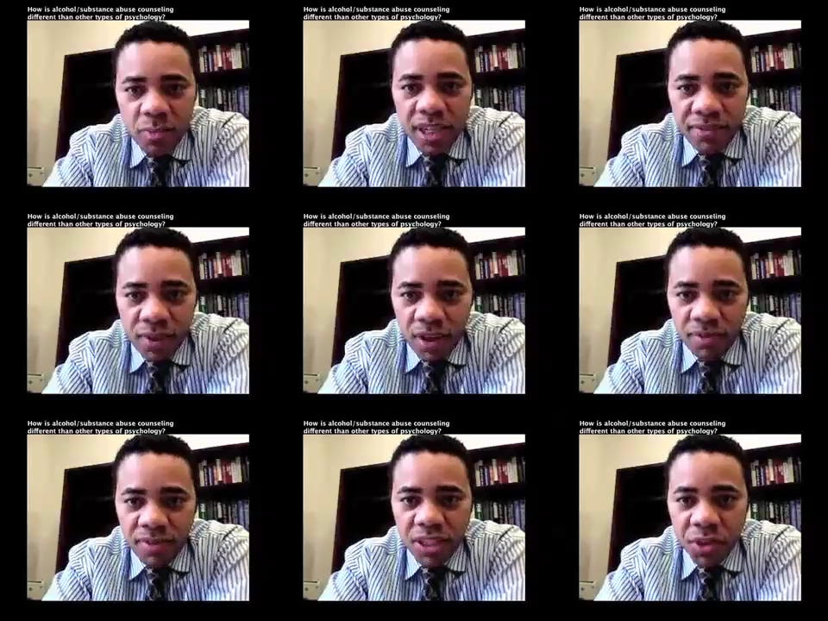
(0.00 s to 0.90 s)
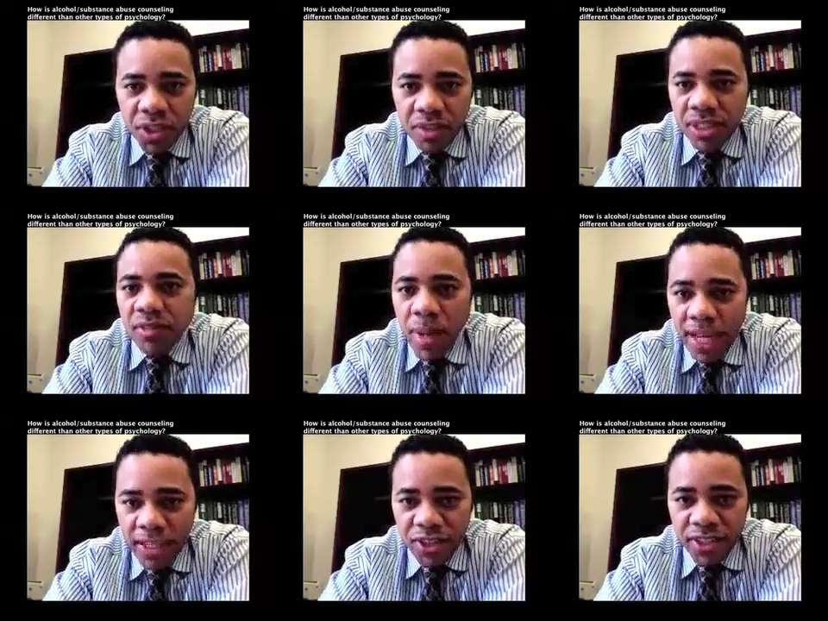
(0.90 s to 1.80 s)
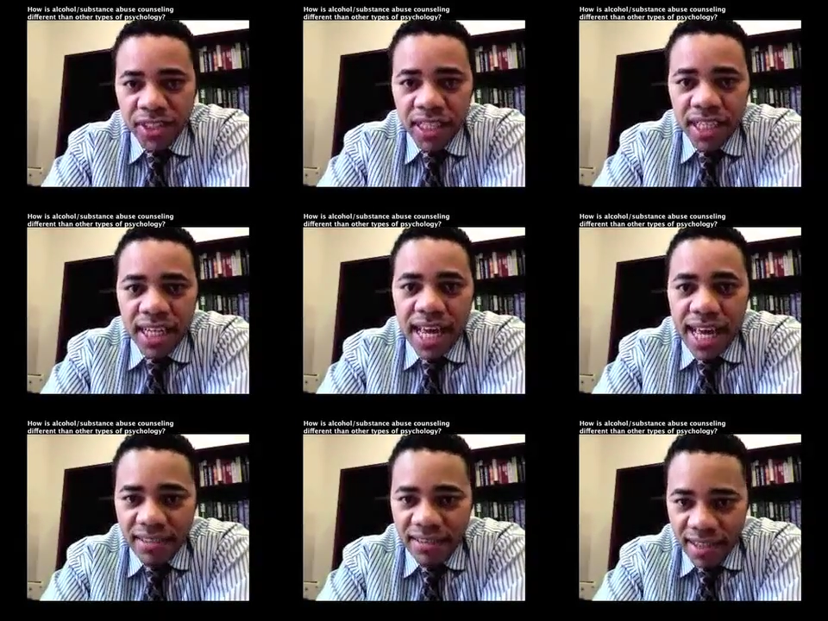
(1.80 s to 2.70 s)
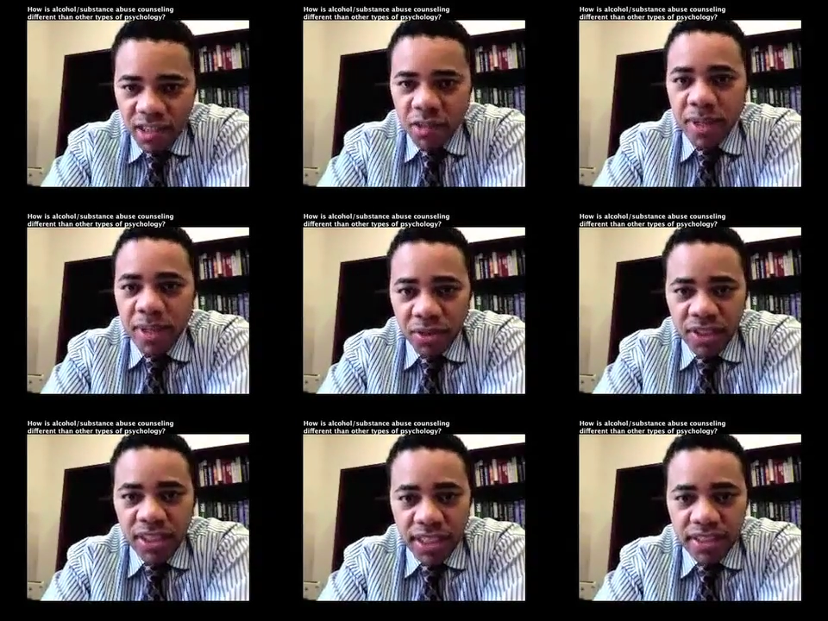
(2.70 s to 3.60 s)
to be involved in the treatment of a patient as this specialty